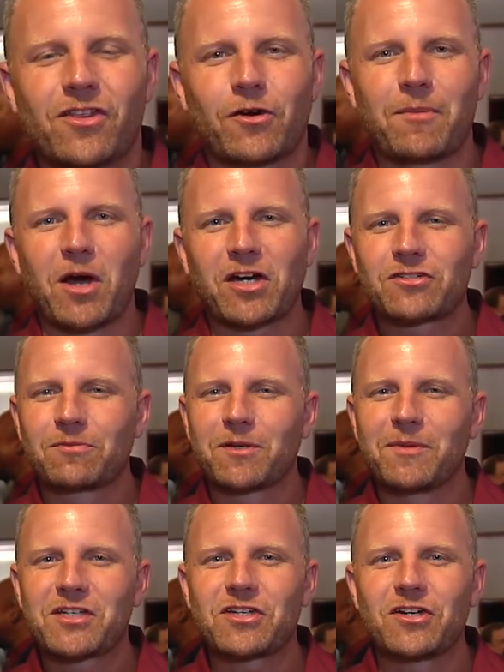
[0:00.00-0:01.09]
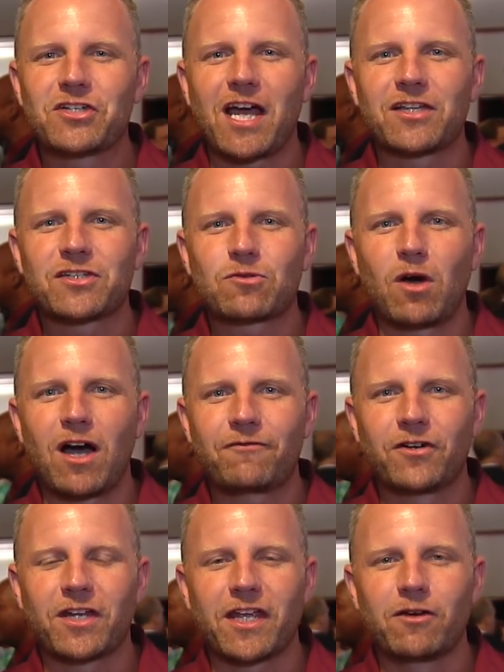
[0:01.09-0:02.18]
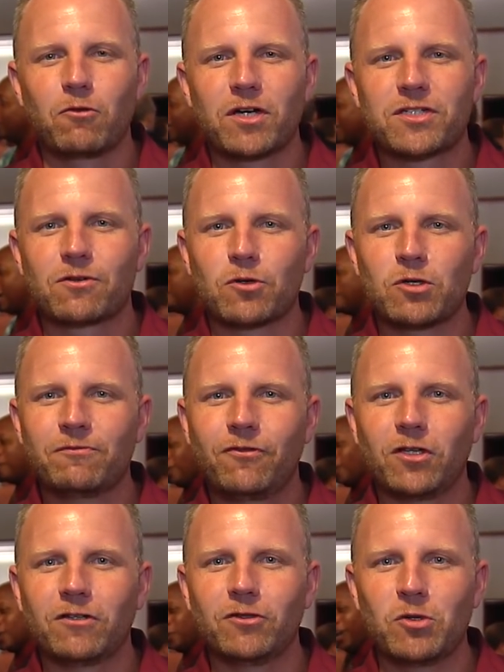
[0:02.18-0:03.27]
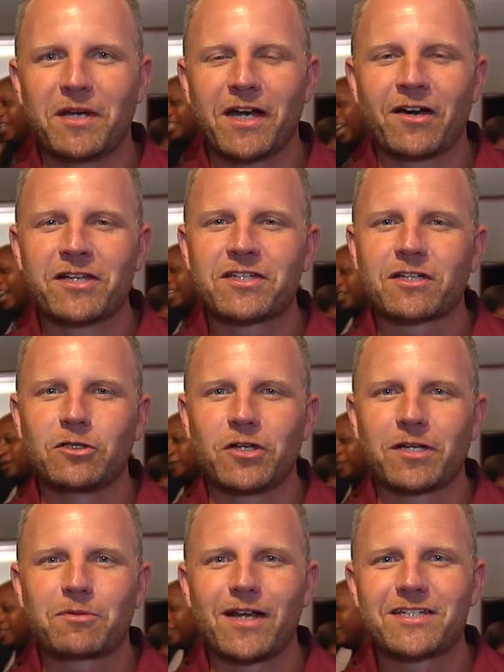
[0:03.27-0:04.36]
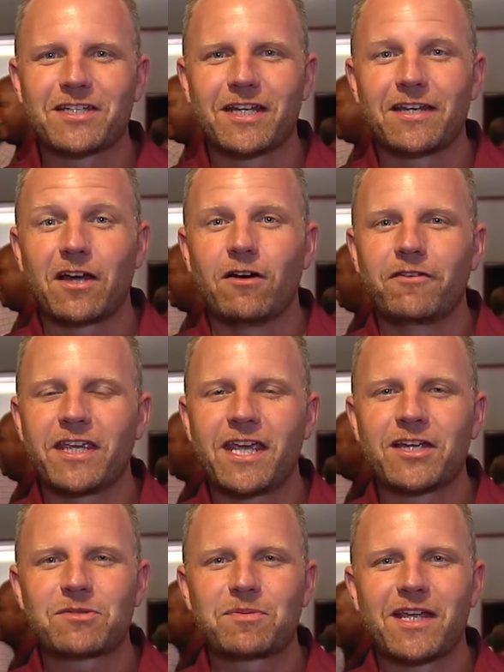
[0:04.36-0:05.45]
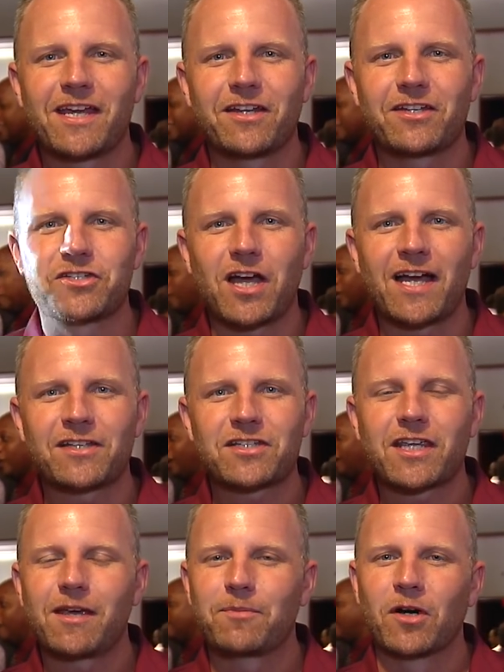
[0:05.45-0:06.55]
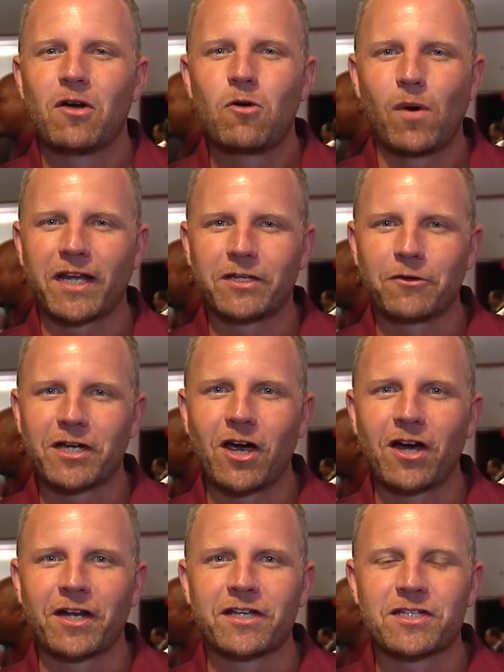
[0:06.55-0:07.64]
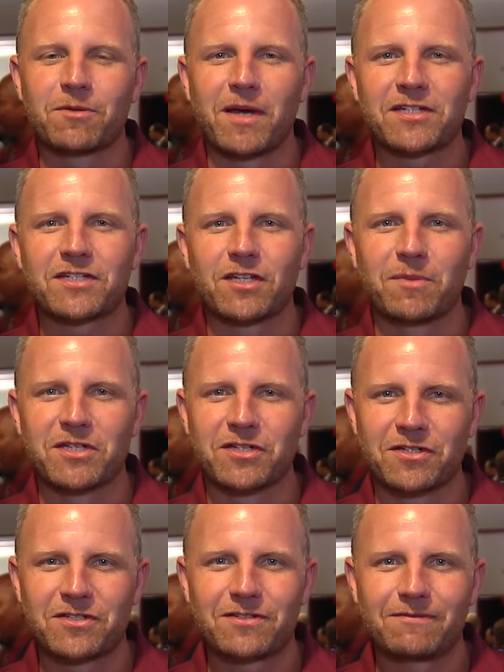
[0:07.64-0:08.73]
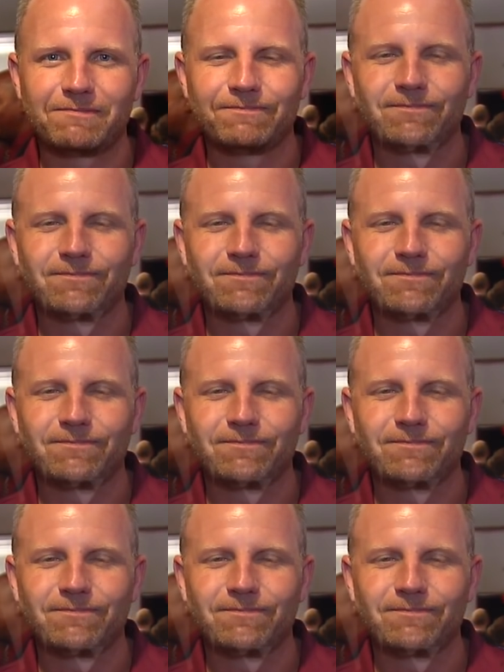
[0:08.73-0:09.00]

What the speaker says: The remarks from Commissioner John Swofford, it was a room full of luminaries, including president of ESPN, John Skipper, widely regarded as the best in the business.